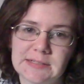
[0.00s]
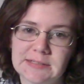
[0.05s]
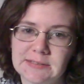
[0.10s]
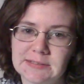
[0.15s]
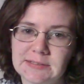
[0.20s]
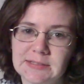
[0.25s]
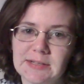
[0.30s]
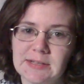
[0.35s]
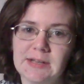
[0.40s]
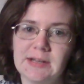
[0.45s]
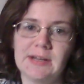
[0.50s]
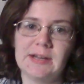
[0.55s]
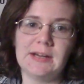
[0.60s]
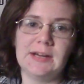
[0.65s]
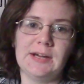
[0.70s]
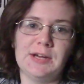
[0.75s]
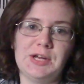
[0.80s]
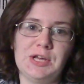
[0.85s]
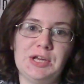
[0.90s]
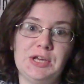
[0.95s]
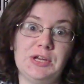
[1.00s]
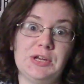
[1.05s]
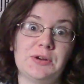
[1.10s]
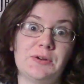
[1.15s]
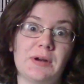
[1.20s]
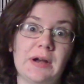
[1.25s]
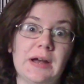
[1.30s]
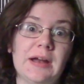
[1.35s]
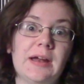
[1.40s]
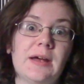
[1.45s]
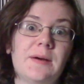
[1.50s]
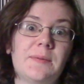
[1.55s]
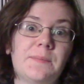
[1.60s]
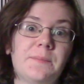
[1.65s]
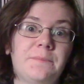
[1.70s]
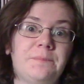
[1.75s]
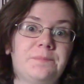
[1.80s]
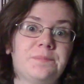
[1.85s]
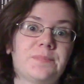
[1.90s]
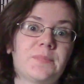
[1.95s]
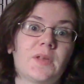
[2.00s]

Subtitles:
and here I am.